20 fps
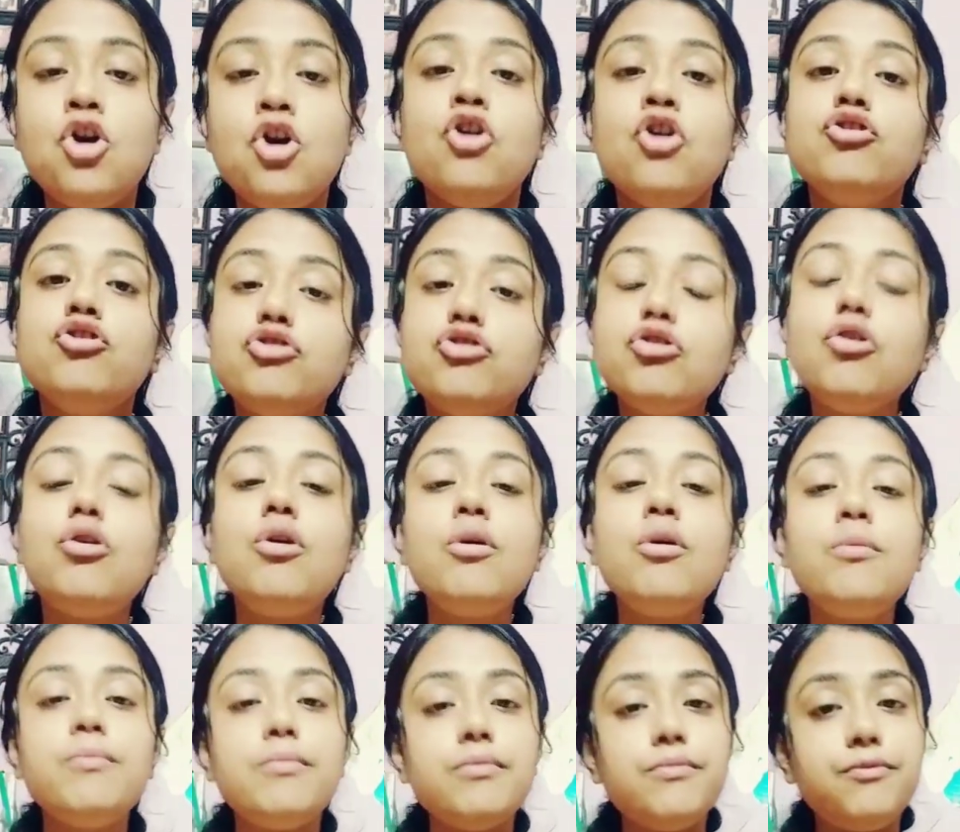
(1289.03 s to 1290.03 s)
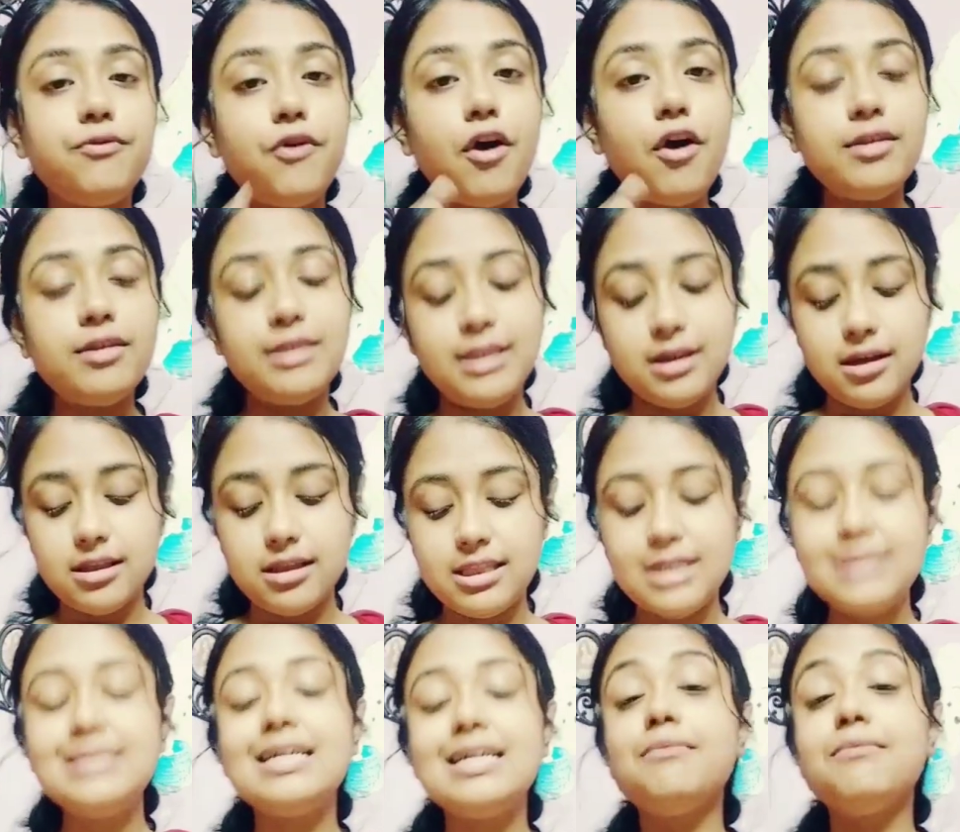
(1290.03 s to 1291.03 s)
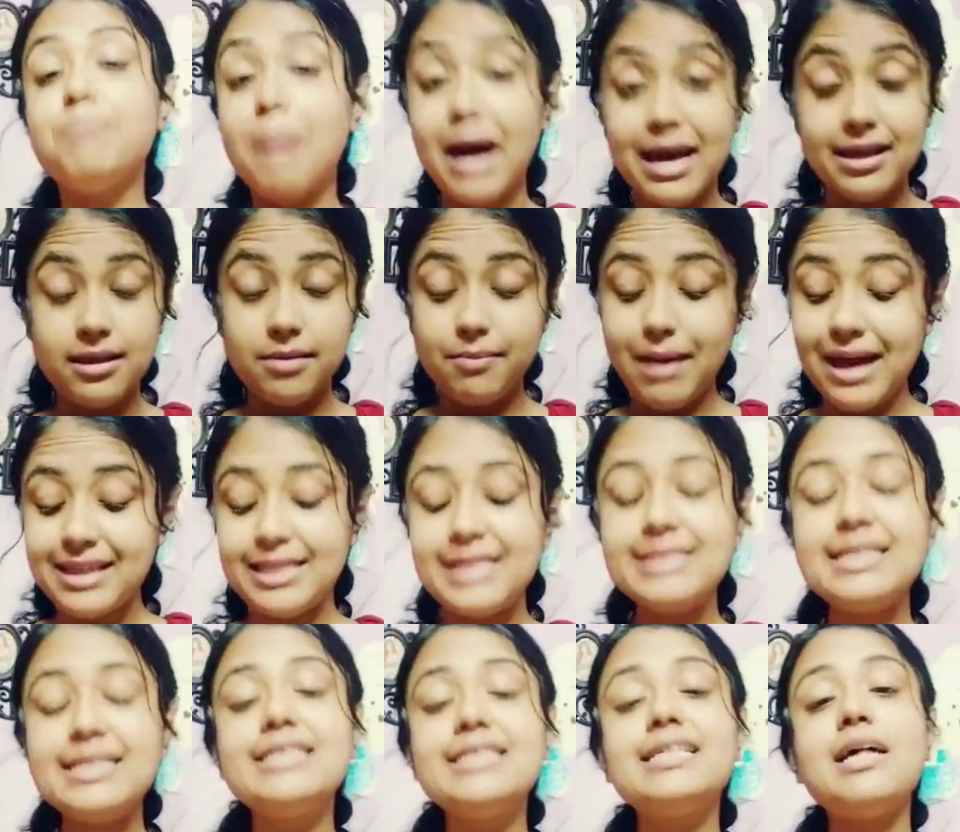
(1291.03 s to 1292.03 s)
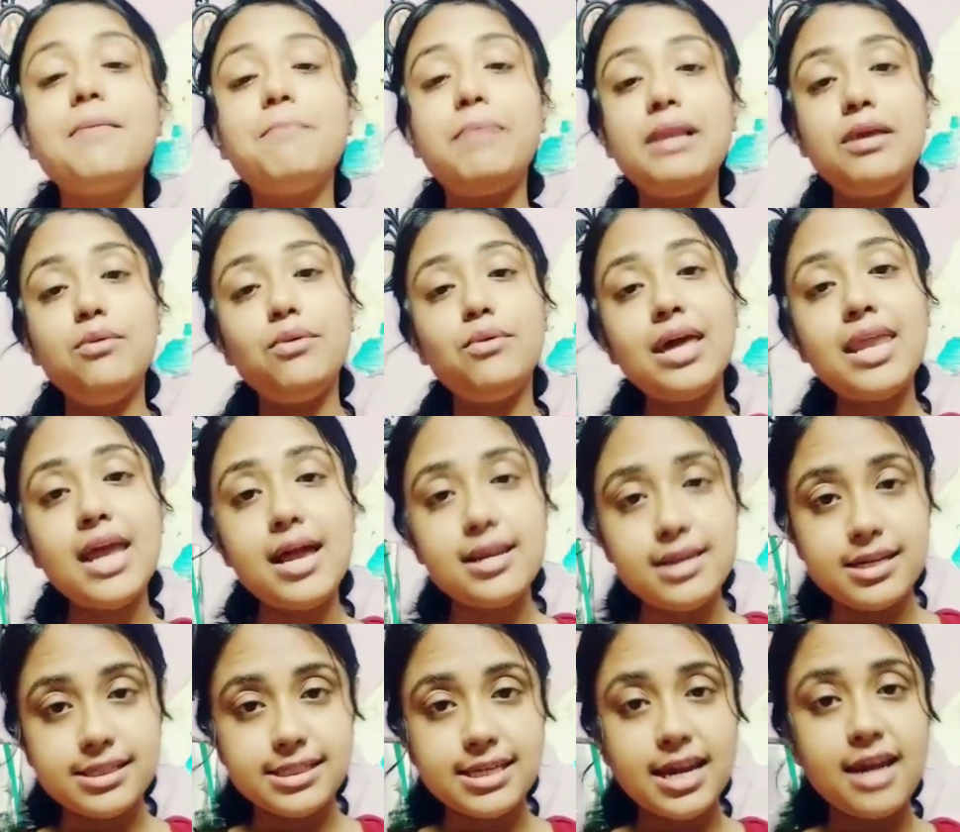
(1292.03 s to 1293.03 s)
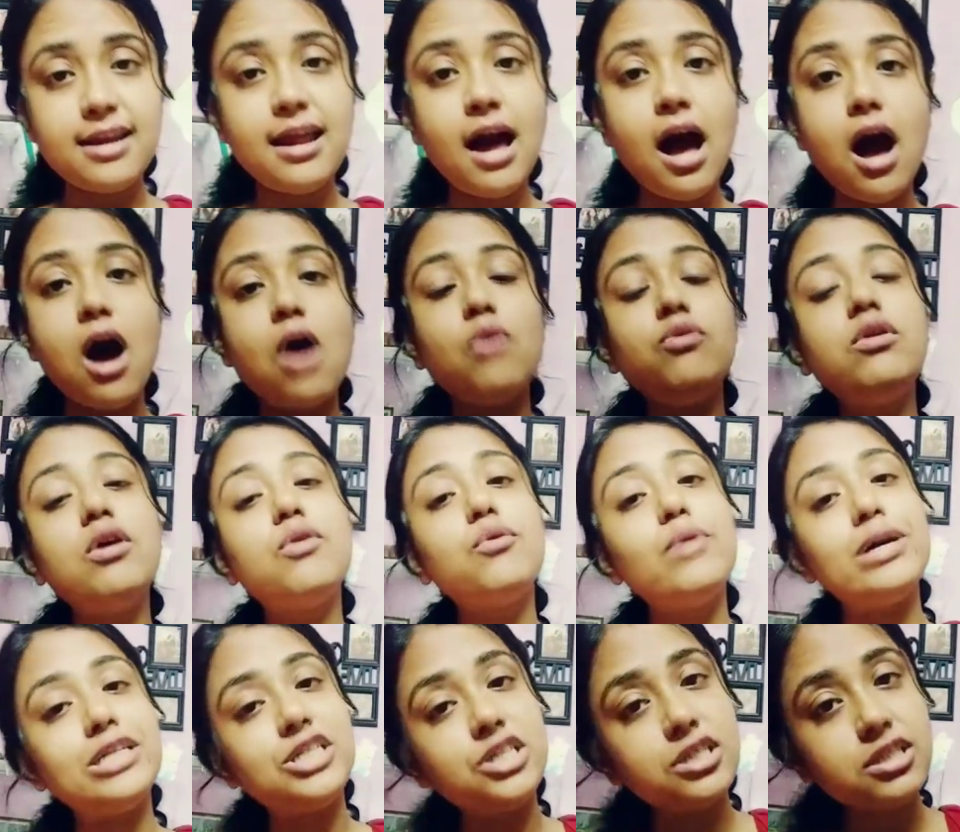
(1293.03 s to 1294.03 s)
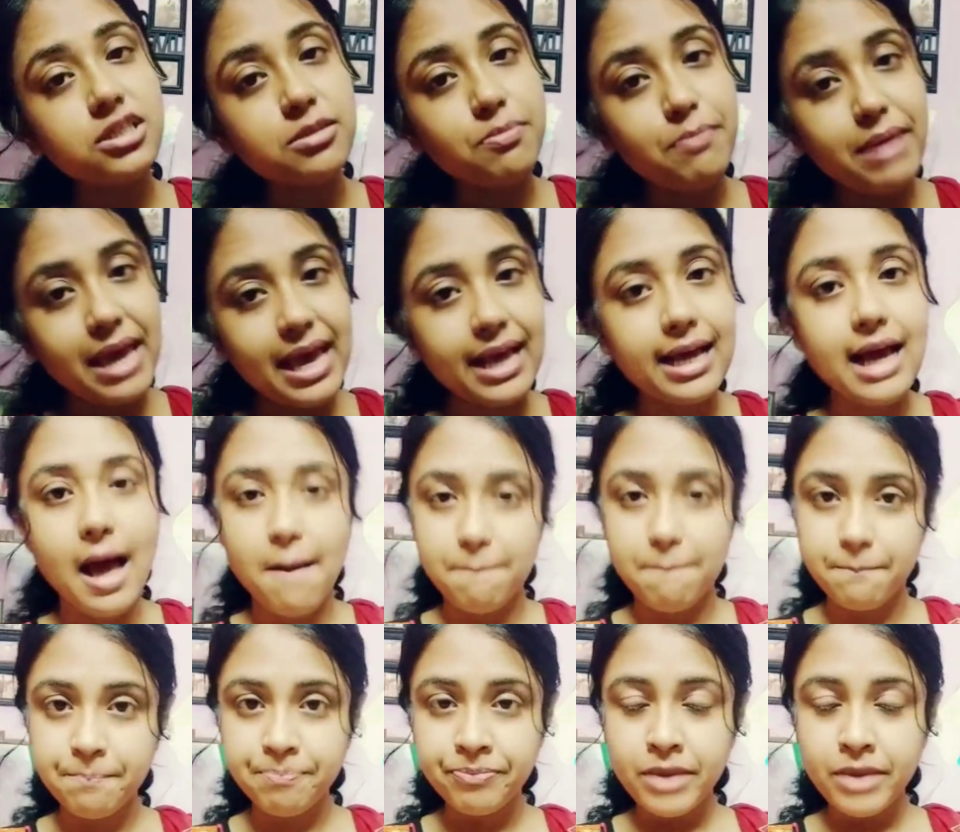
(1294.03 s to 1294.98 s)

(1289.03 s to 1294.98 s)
So for this, by this example, you can understand how the questions may come.